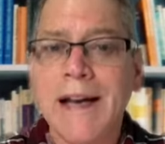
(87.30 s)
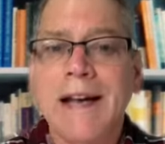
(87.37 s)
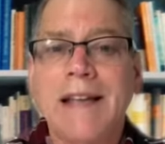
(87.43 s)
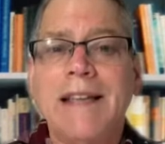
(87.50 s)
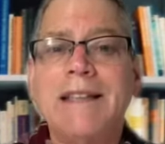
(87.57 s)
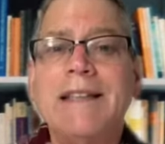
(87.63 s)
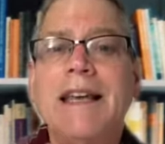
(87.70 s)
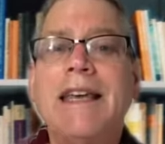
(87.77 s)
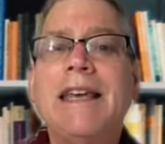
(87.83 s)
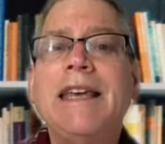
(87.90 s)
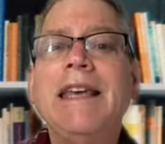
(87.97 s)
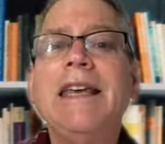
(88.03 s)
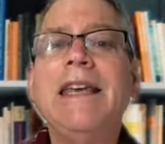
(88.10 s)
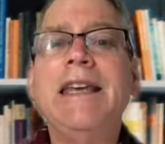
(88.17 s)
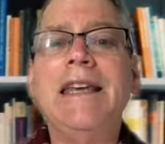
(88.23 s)
This is a
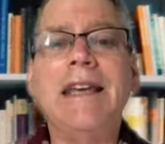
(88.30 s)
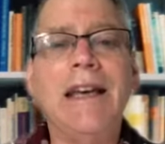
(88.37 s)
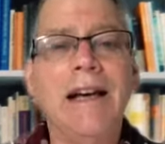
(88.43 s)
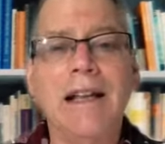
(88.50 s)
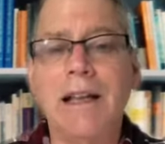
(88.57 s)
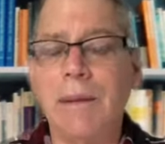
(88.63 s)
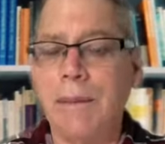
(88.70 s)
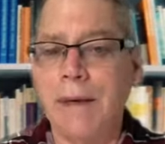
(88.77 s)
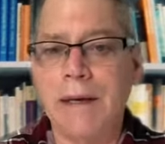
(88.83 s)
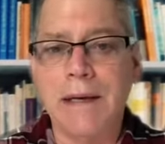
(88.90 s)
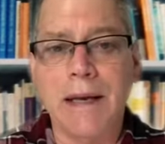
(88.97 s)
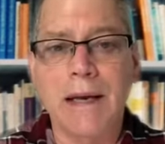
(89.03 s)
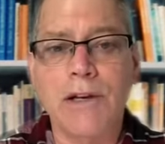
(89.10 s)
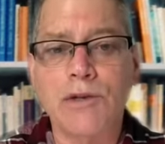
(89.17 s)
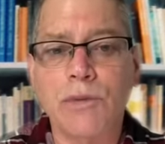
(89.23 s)
key element
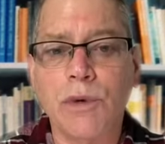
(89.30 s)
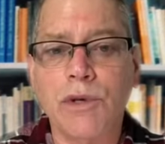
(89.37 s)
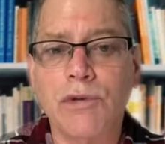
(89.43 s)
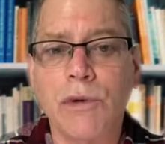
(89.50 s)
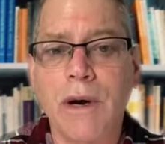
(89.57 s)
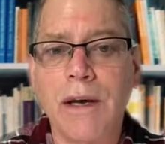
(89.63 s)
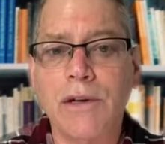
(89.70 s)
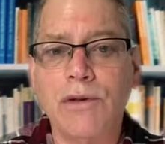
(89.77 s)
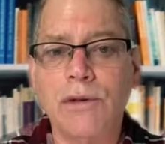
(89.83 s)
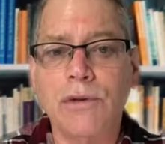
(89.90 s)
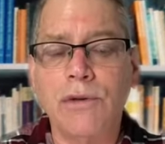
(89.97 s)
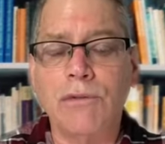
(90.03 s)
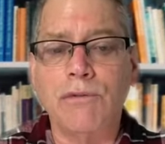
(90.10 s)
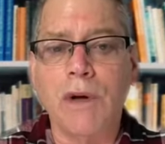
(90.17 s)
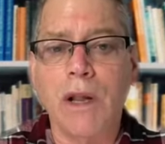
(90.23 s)
as we're trying to
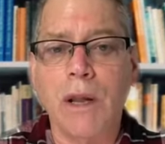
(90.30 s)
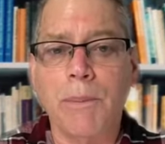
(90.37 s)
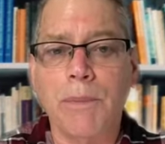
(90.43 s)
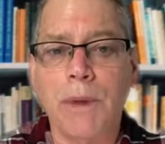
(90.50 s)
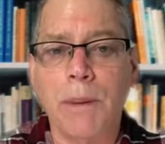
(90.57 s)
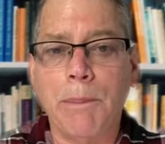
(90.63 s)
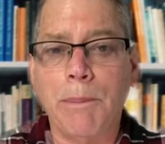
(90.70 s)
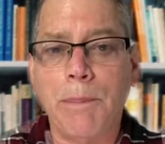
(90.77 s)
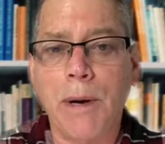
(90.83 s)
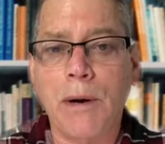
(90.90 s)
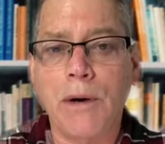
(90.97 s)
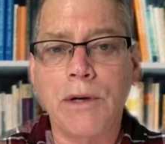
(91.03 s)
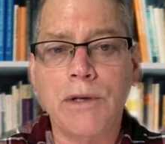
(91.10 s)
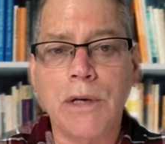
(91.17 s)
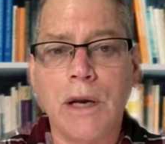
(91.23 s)
develop the
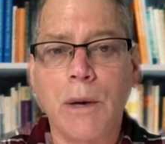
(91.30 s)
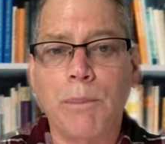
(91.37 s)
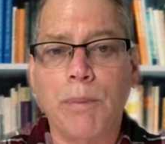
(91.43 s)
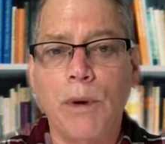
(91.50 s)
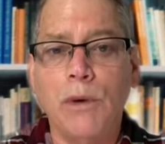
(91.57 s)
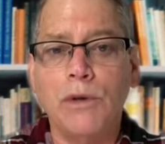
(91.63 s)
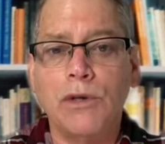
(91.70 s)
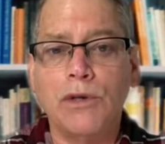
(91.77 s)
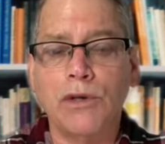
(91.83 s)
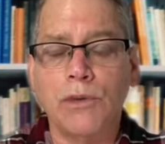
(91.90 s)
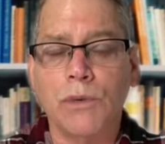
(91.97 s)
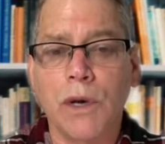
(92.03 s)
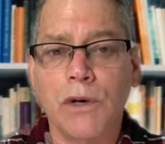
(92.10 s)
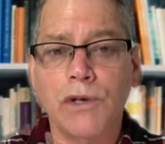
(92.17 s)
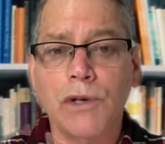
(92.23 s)
parenting approaches
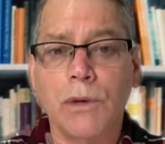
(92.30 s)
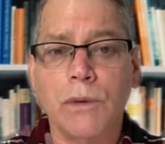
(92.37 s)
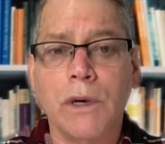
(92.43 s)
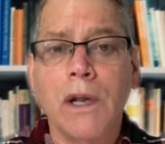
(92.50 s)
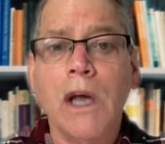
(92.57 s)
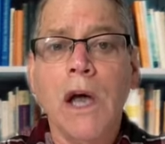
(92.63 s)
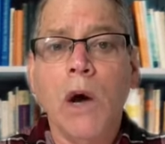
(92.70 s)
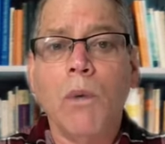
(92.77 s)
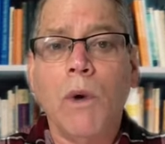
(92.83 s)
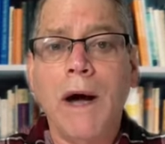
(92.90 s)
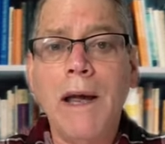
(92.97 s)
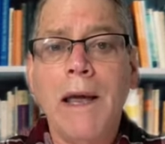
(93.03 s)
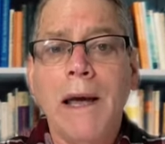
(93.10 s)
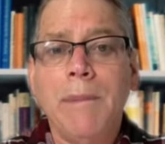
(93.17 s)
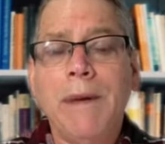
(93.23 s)
with our children.
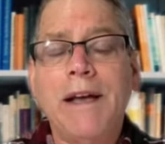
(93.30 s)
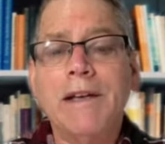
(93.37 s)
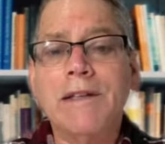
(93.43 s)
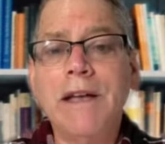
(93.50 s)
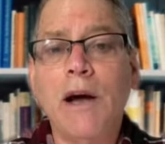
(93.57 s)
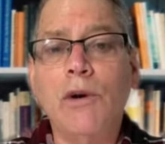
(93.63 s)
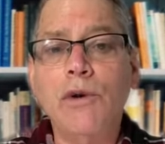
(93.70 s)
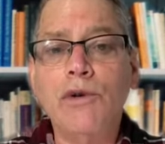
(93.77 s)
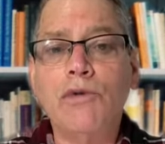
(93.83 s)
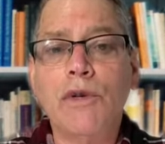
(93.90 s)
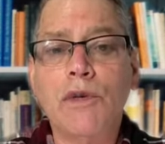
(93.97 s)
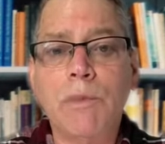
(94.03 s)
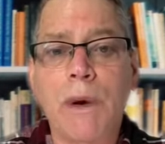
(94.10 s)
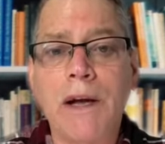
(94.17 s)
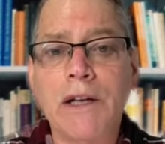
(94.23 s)
Why? Because now who's
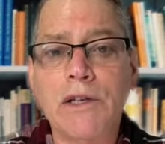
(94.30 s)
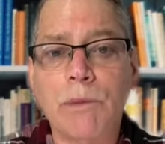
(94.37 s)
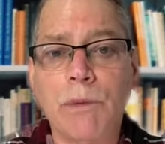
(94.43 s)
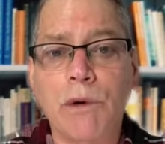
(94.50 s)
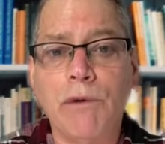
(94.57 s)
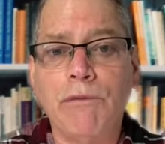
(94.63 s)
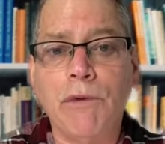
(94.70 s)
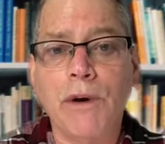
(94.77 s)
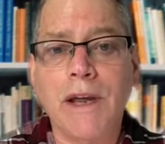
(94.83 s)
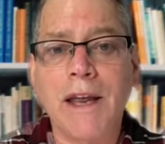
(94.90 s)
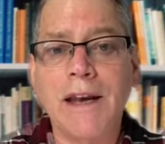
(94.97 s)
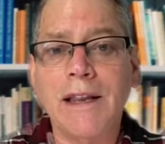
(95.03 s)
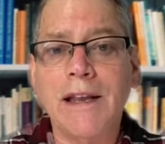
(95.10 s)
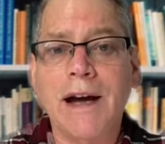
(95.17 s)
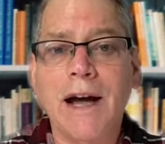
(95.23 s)
responsible for
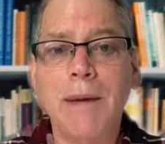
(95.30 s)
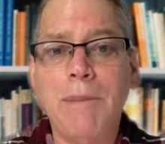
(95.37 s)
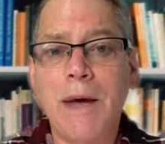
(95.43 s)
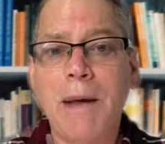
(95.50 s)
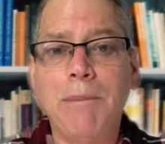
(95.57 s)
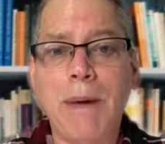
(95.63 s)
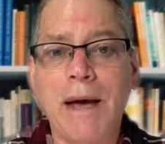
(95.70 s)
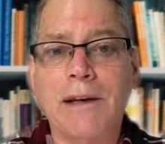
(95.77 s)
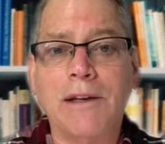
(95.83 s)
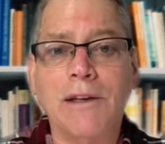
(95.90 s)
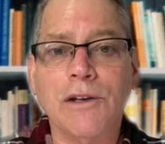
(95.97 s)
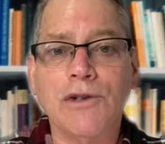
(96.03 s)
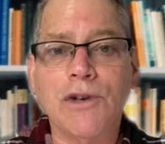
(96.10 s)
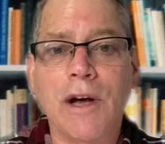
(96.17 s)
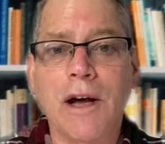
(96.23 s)
getting the iPad back to
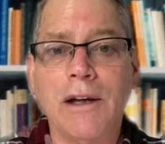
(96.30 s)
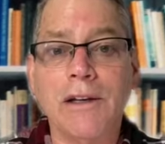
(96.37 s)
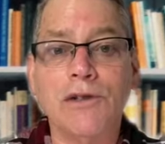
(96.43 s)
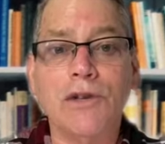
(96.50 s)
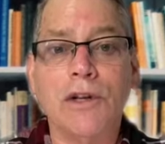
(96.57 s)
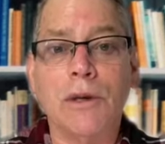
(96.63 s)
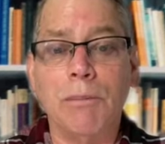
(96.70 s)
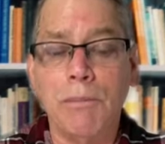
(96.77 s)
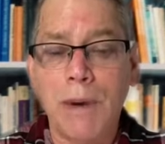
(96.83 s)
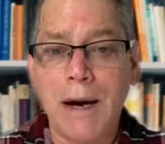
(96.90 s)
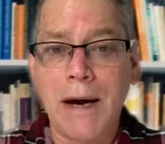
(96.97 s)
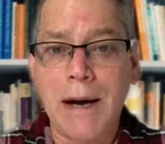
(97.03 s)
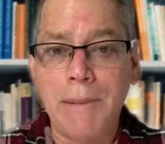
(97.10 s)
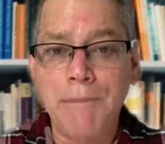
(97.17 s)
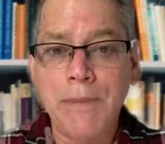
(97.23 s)
the child? Is it the
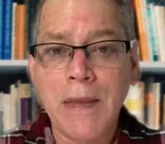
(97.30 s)
mom?